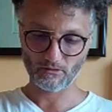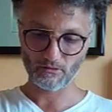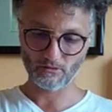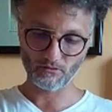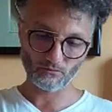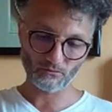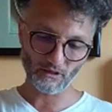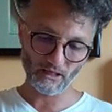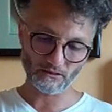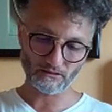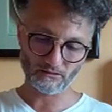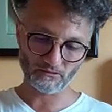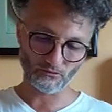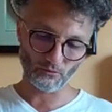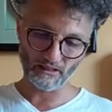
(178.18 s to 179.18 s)

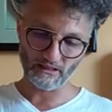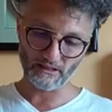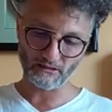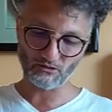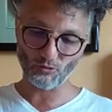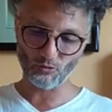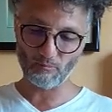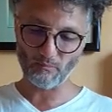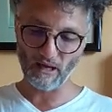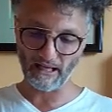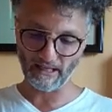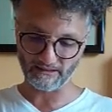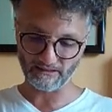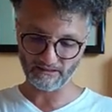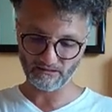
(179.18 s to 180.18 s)
not doing too
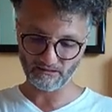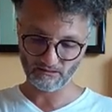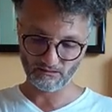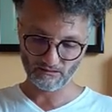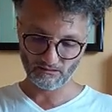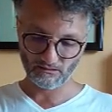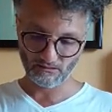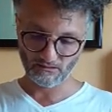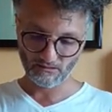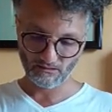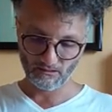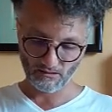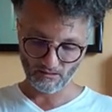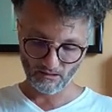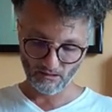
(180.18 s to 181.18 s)
bad.
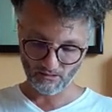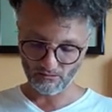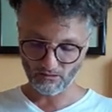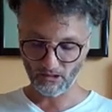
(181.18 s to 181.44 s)
You're